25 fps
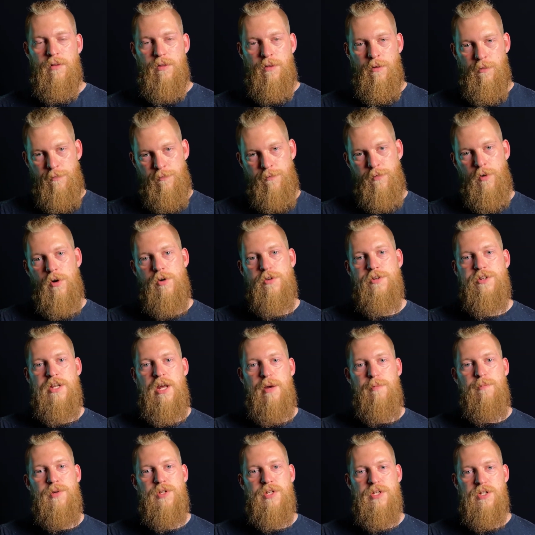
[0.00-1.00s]
The first
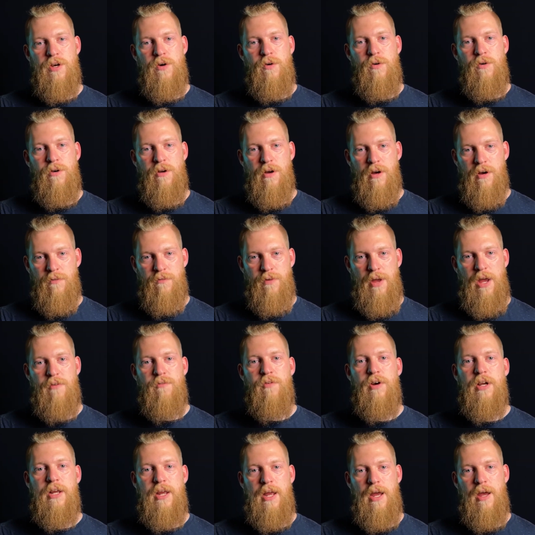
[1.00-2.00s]
episode of
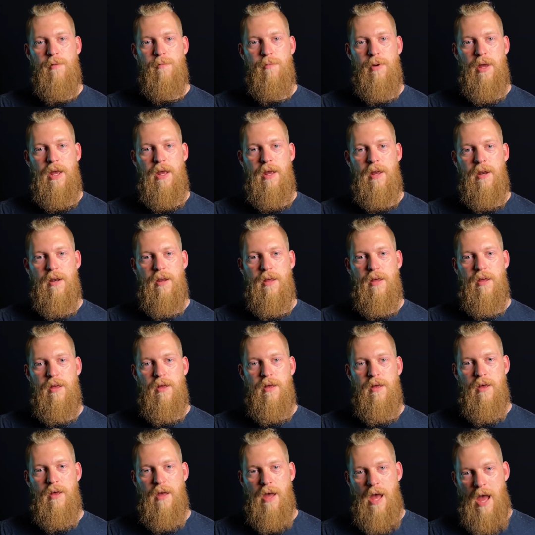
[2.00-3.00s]
every campaign
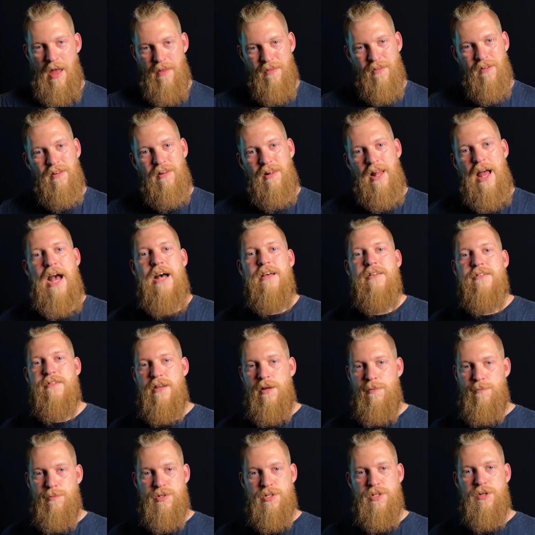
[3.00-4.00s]
and the last
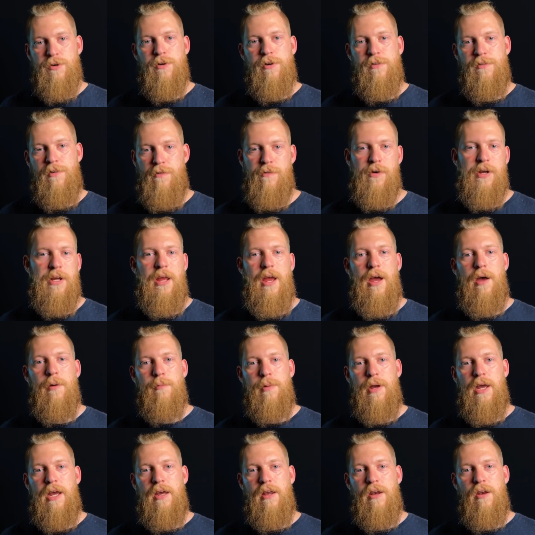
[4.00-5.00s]
episode of every
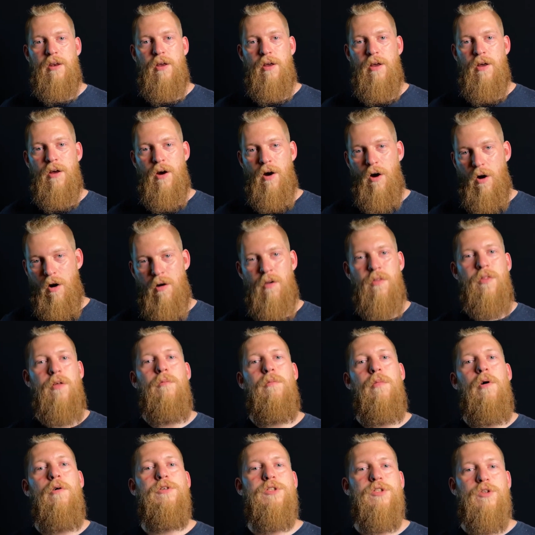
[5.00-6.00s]
campaign are the
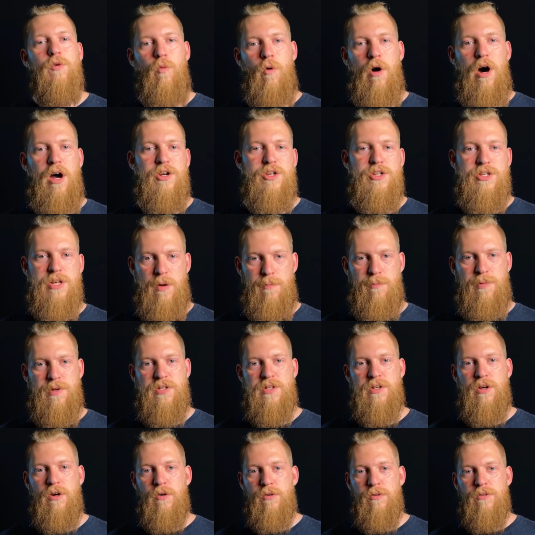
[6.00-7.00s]
most watched
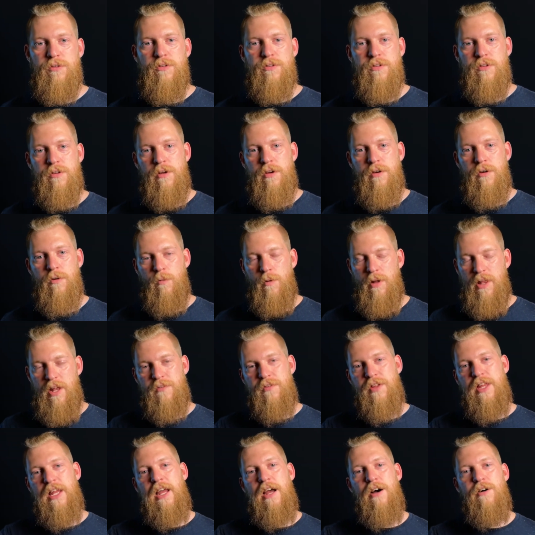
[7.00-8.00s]
episodes, with
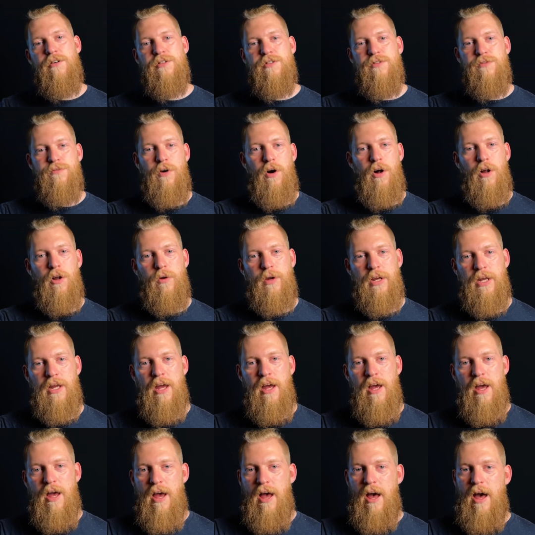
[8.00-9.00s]
everything else falling
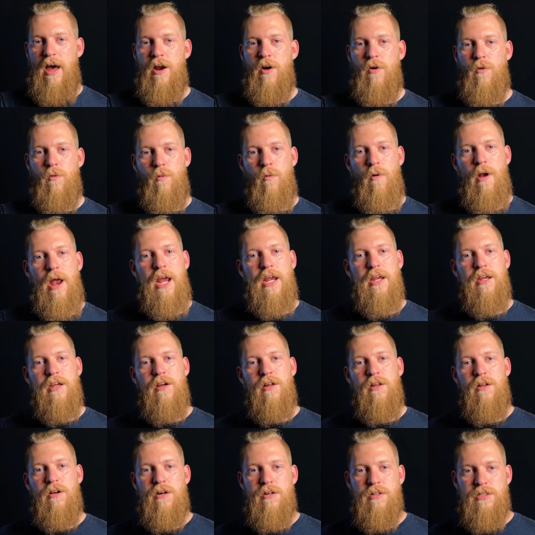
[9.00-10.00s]
at a
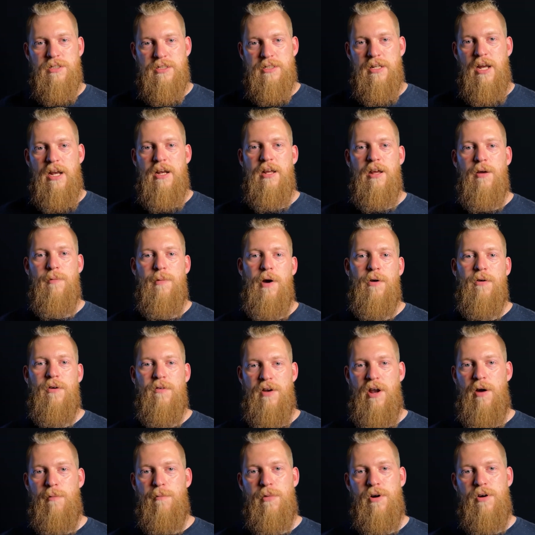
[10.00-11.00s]
regular, steady amount of
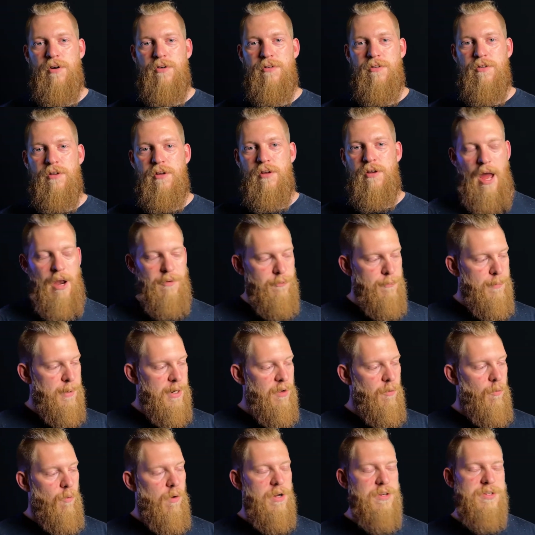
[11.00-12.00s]
numbers.
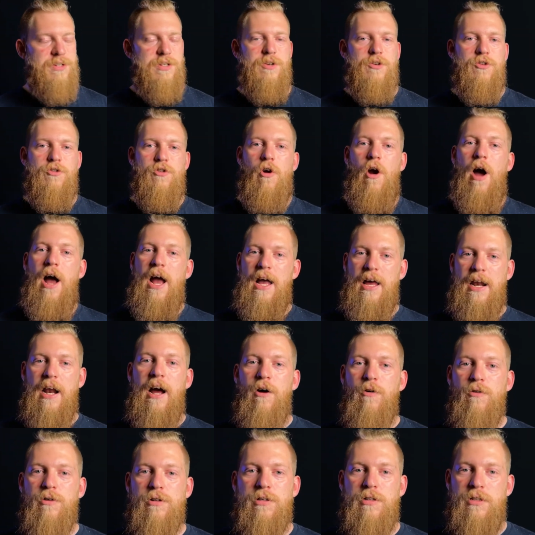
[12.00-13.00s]
Everybody wants to try it
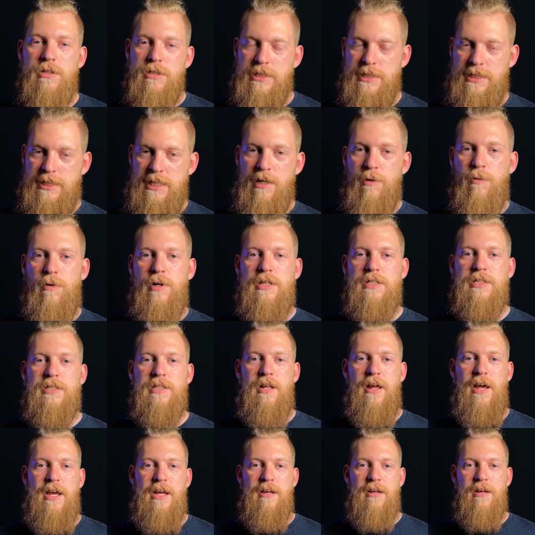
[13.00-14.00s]
out, see what it's
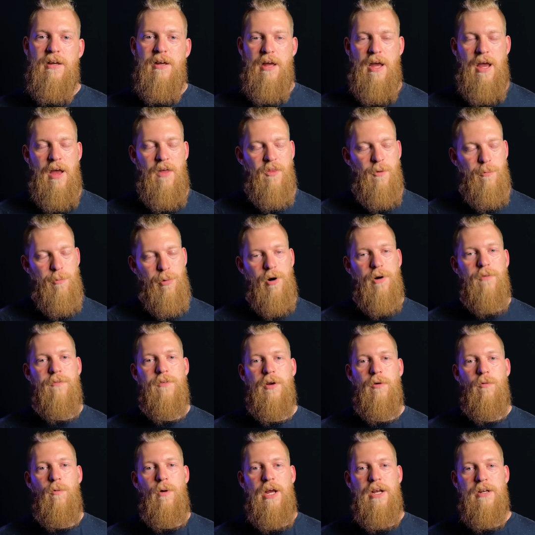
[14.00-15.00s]
like, and the
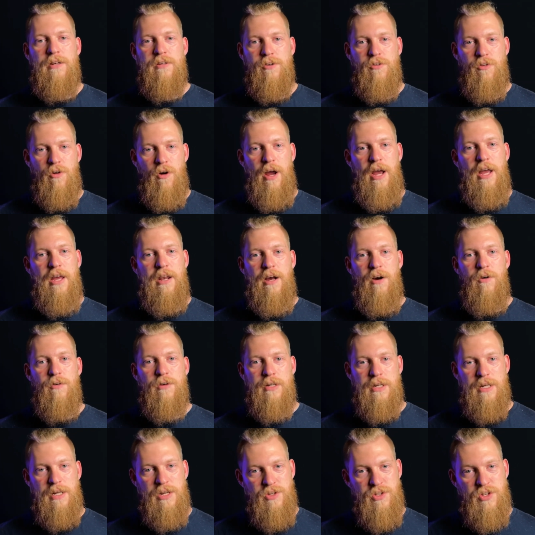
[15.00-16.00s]
perfect way to try it out
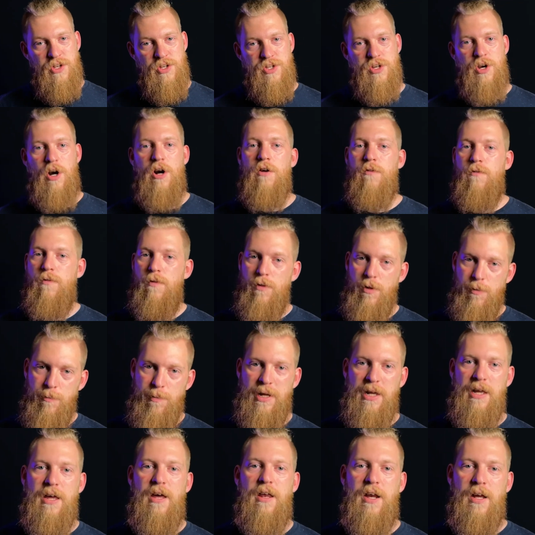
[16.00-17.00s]
is to start from the
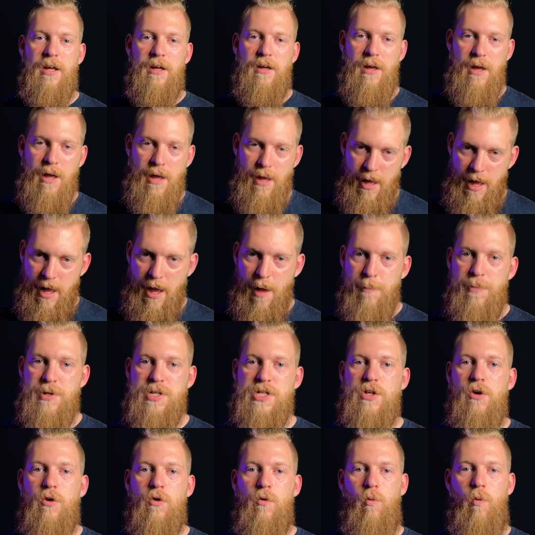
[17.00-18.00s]
beginning,
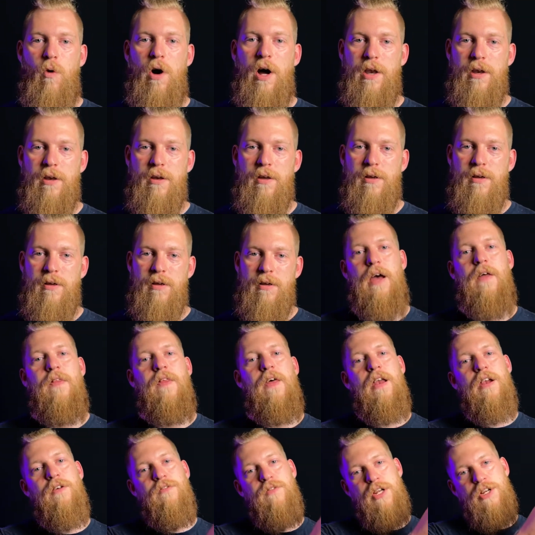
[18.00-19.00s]
episode 1. And
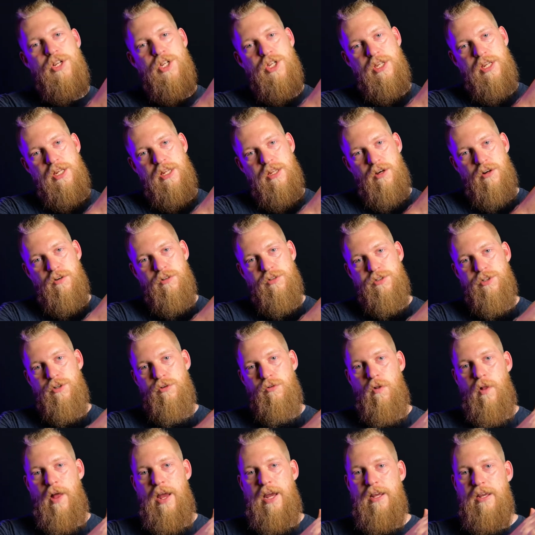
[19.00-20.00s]
then eventually those
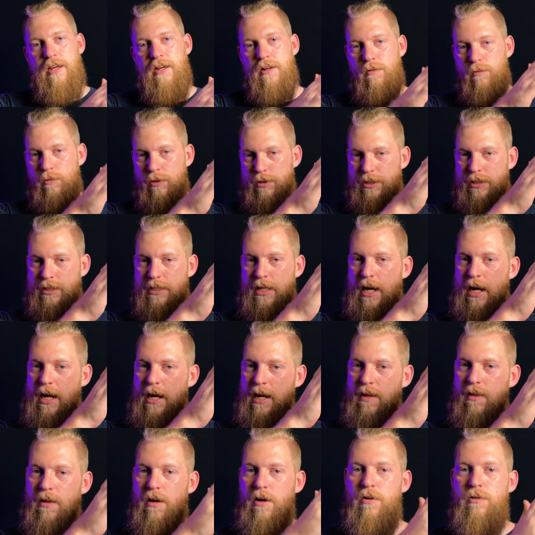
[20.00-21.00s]
who like it will stay,
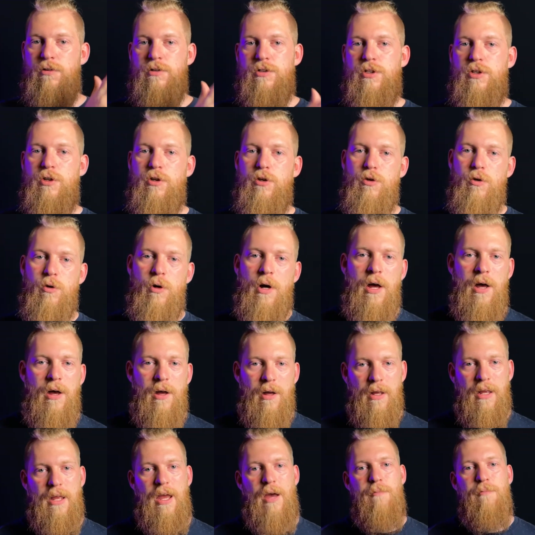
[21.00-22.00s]
and those who
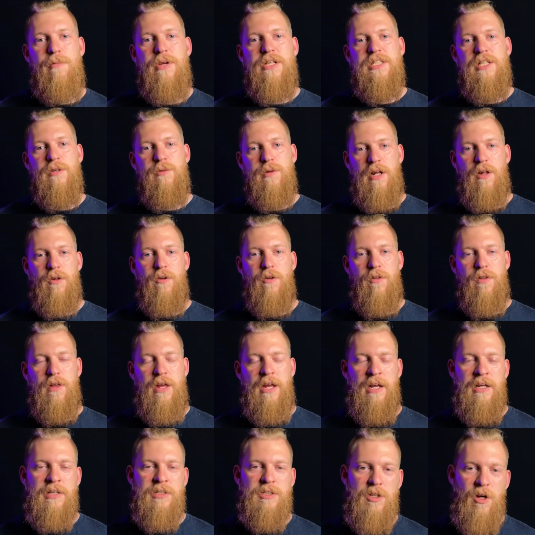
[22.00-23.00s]
get busy with other
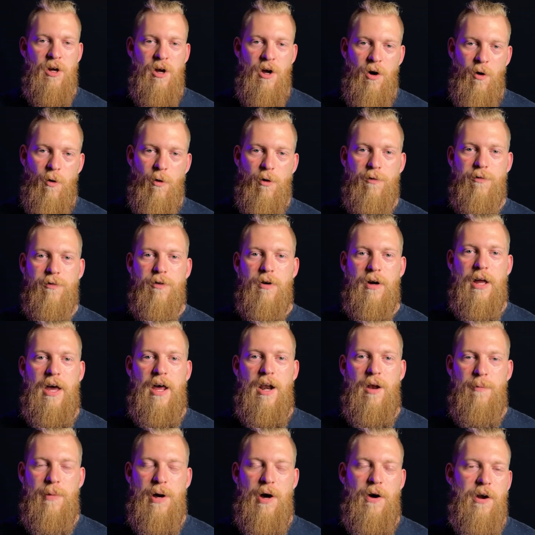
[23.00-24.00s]
things, or
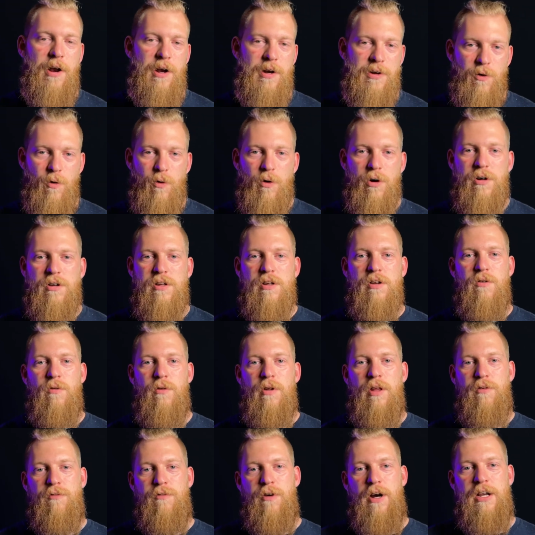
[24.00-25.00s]
forget about it, or didn't
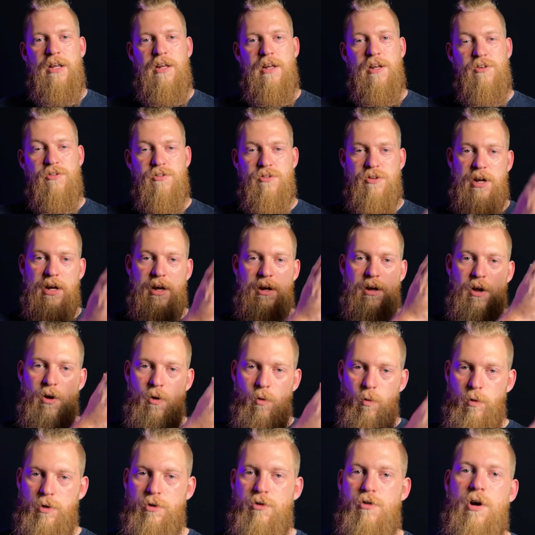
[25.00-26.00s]
really find it interesting
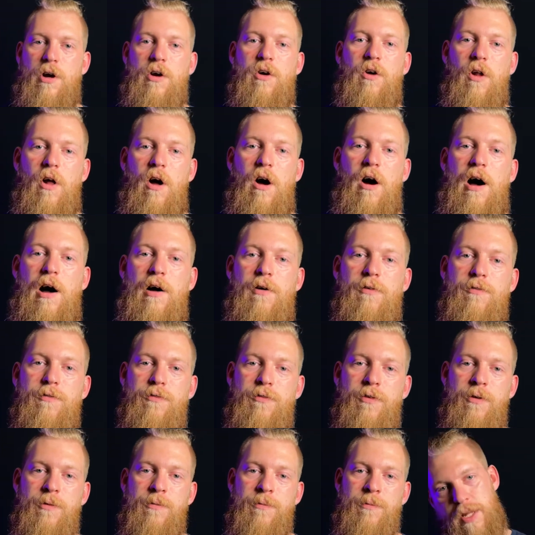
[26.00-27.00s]
will trickle
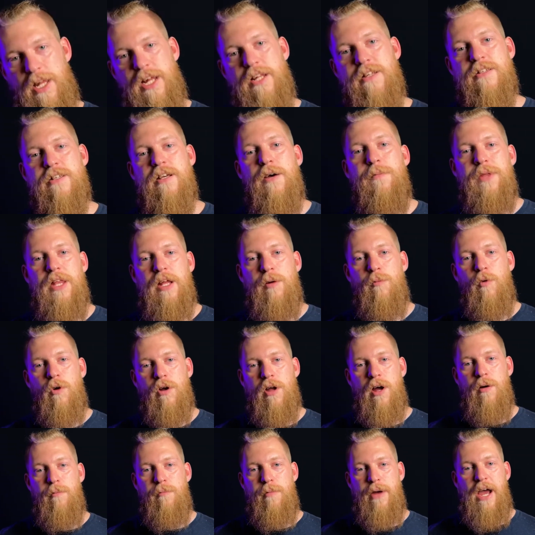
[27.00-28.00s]
off. But then some of them will
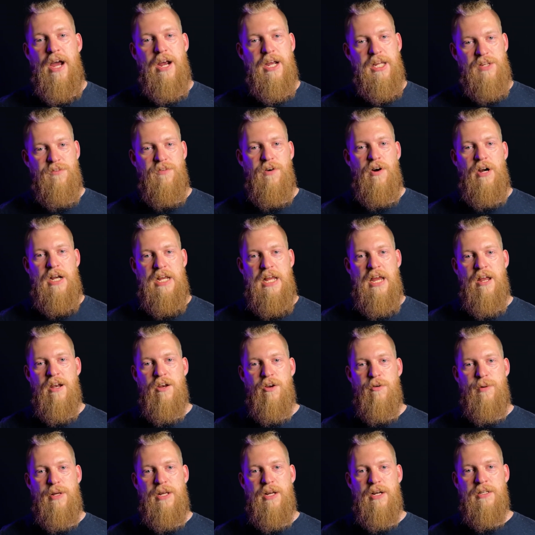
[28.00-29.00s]
come back at the very
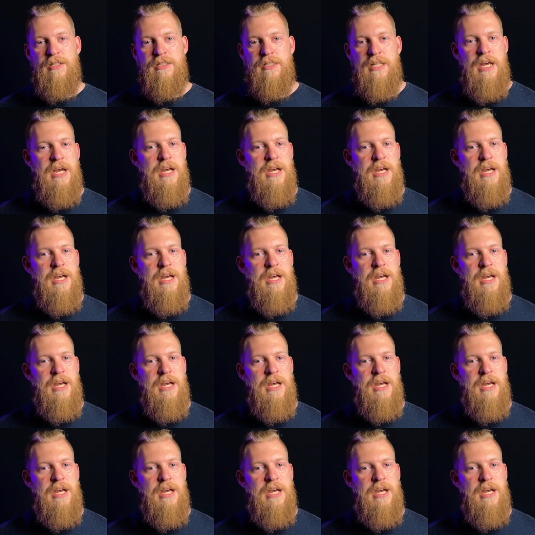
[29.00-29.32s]
end because